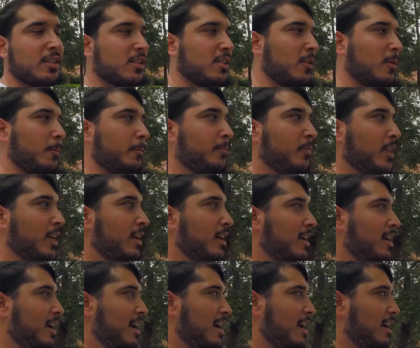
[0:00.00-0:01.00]
So
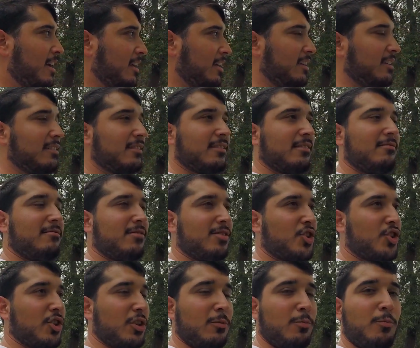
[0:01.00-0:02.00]
it
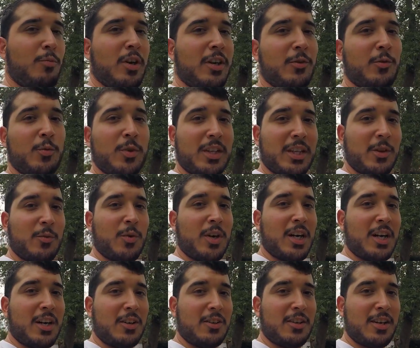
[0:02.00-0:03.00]
should run really
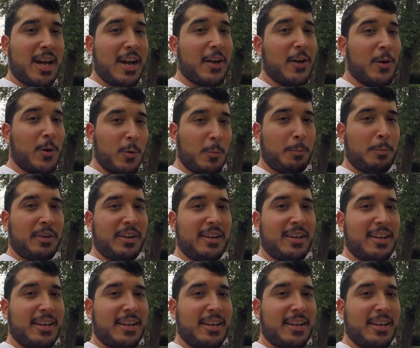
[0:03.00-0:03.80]
well, I hope.